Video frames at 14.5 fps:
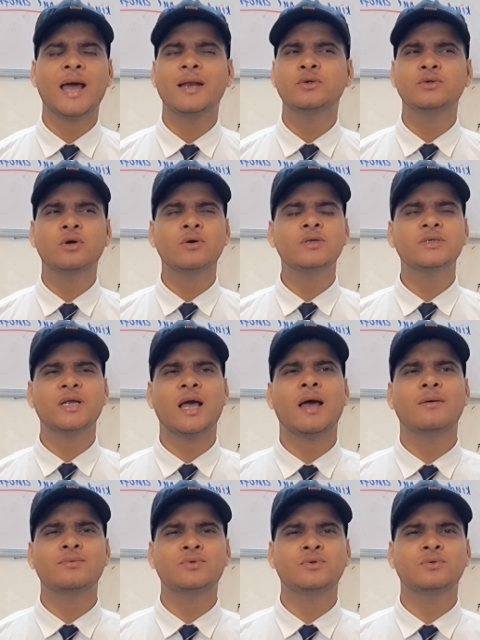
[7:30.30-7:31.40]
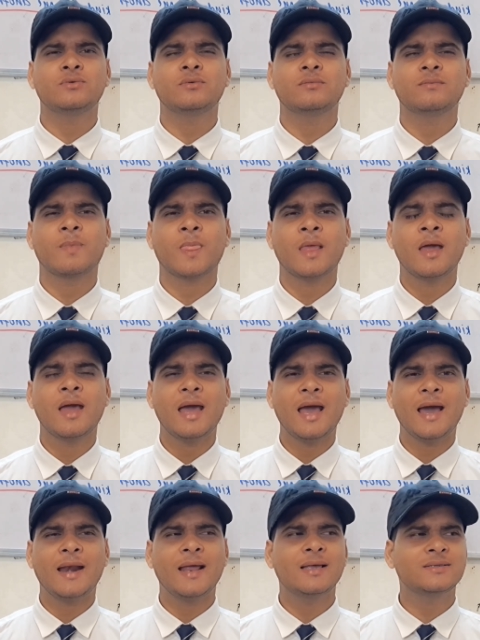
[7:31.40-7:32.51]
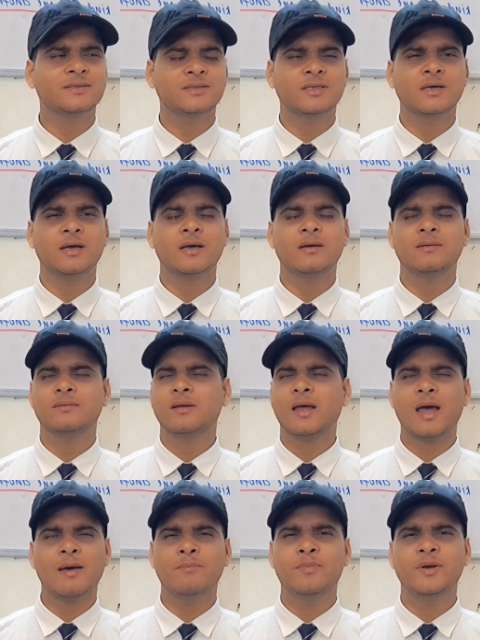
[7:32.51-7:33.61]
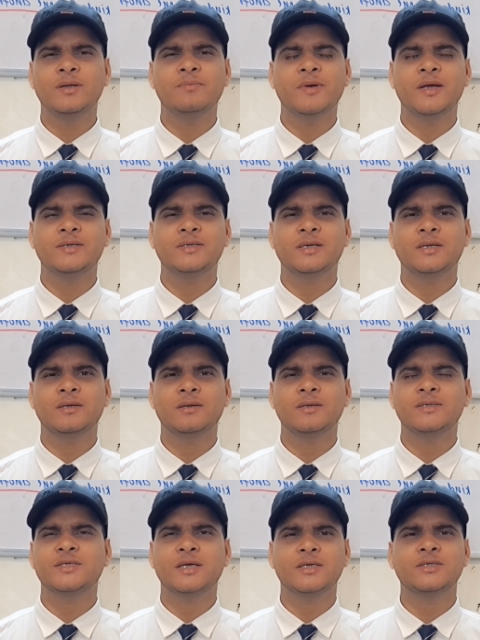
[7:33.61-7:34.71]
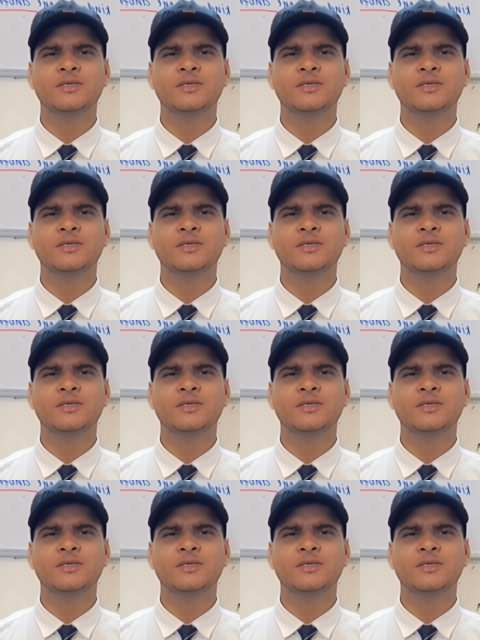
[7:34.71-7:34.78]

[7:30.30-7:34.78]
and you don't have to arrange the every materials